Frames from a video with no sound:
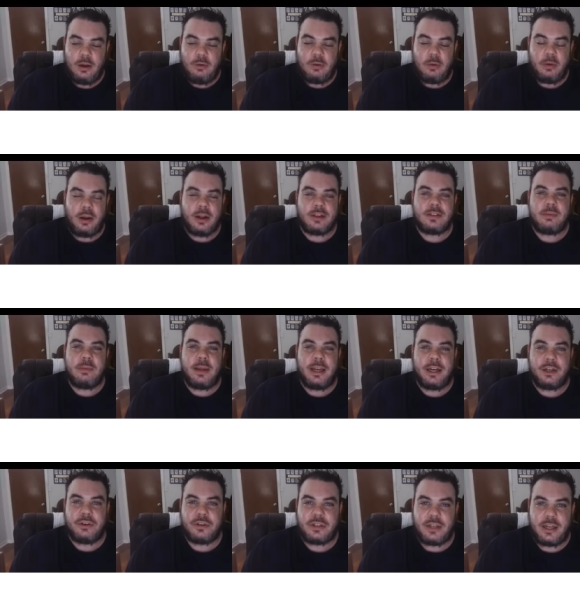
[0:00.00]
Well, we got some
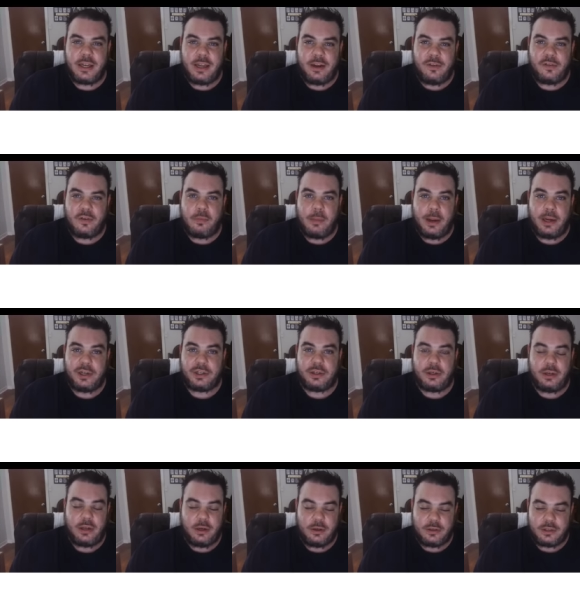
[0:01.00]
interesting
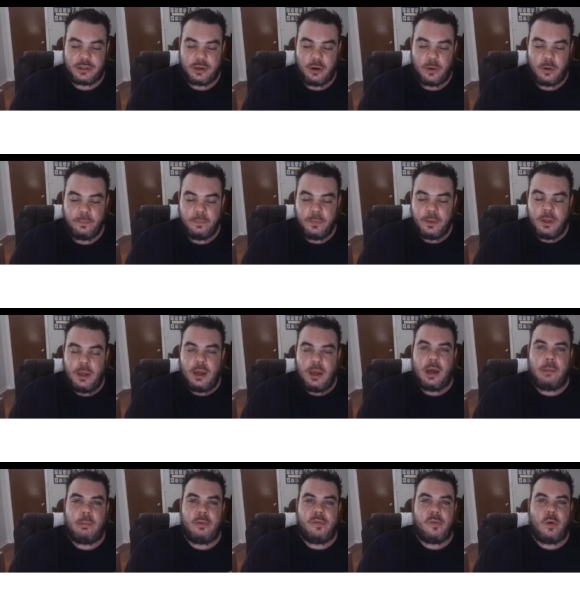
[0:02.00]
information here. So,
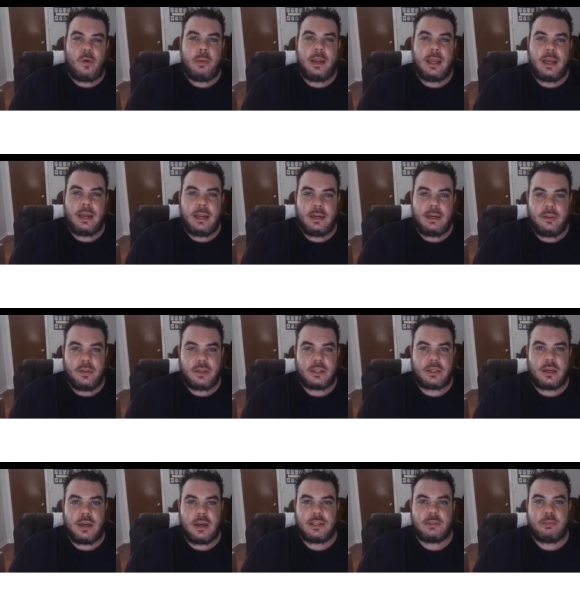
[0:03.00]
uh, before we get into this,
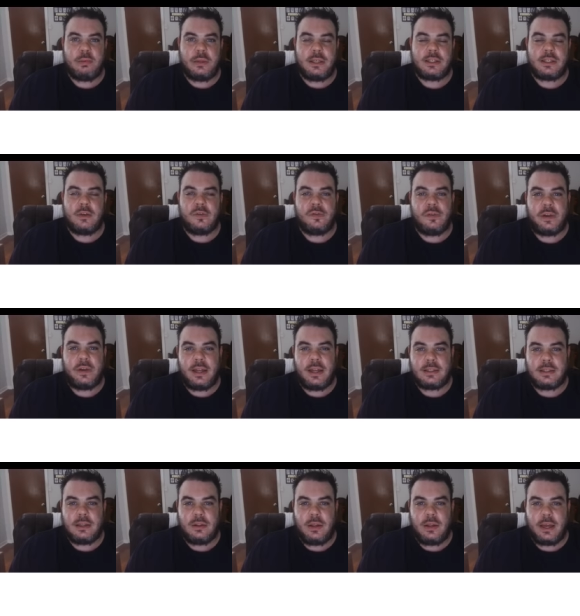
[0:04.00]
guys, please don't
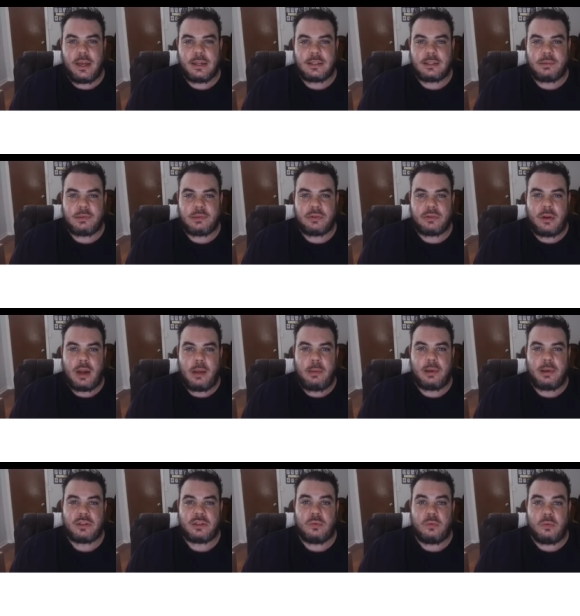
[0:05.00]
forget to like and subscribe
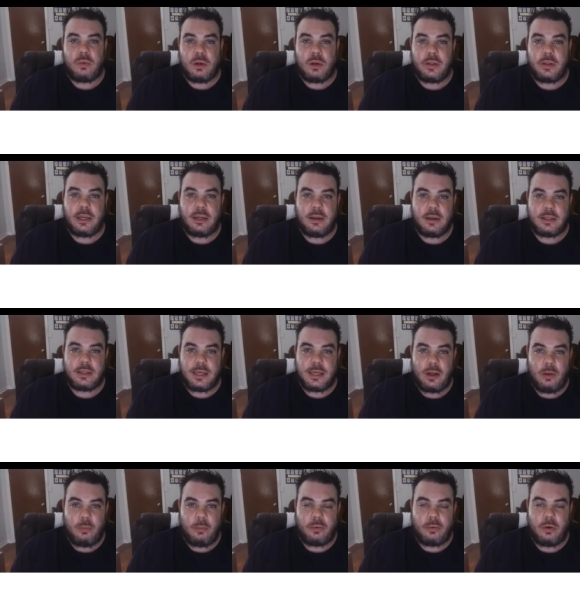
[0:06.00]
as it really does
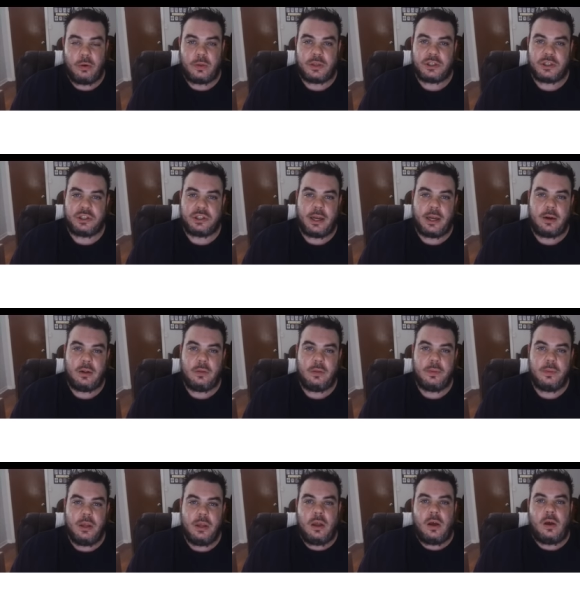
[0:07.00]
help grow this channel.
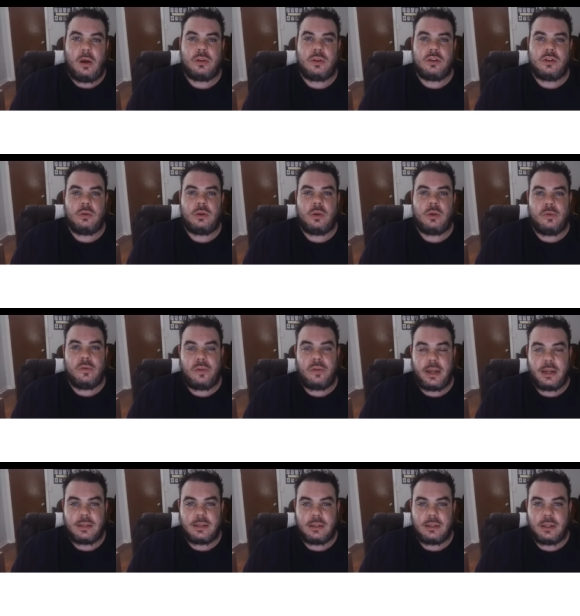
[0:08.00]
Also, don't
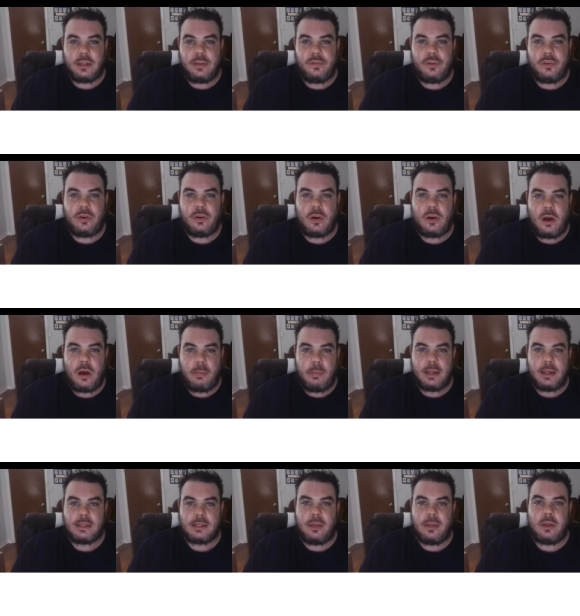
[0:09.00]
forget to leave your
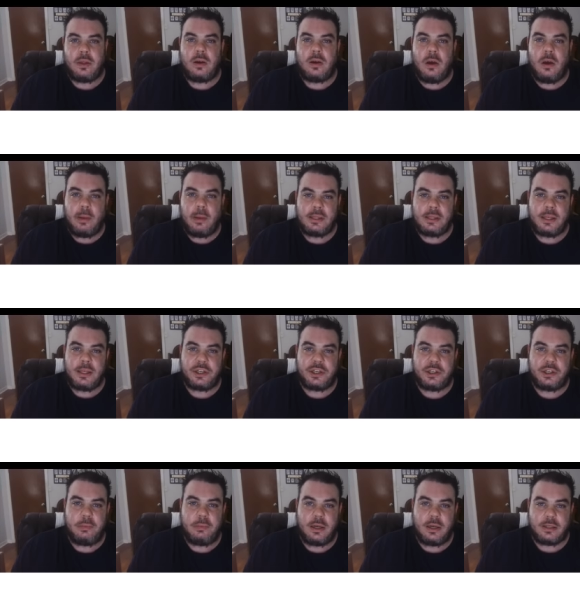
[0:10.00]
comments in the comment
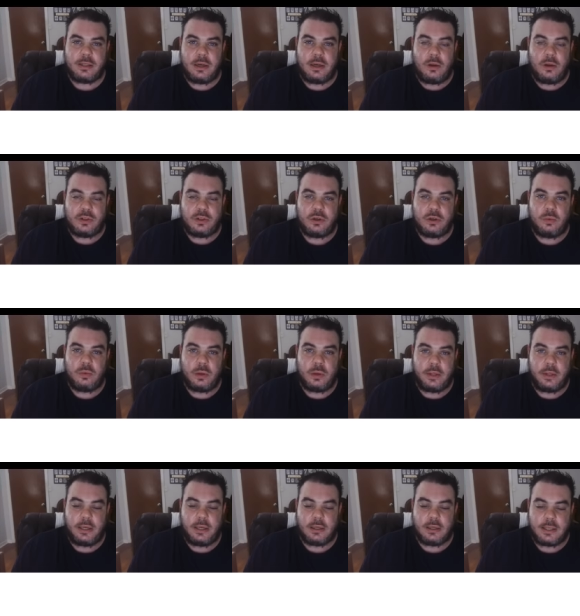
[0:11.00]
section because it also
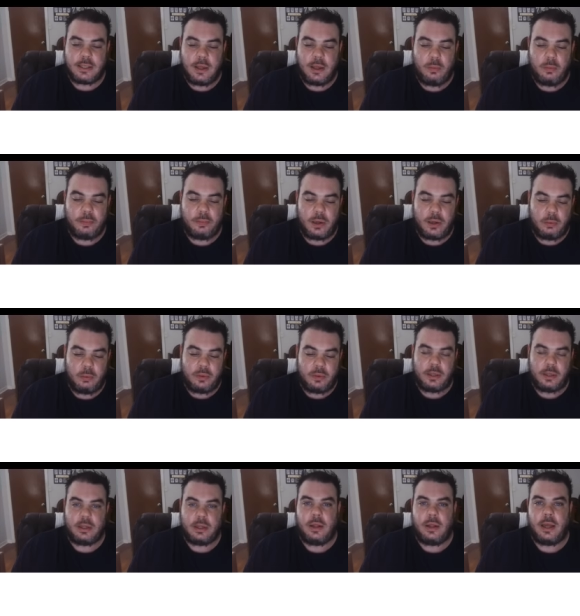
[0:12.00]
really does help uh, with
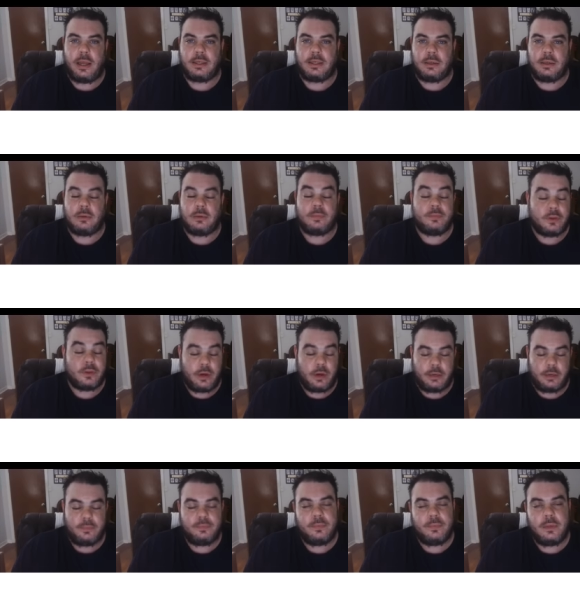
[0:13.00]
the client, sorry,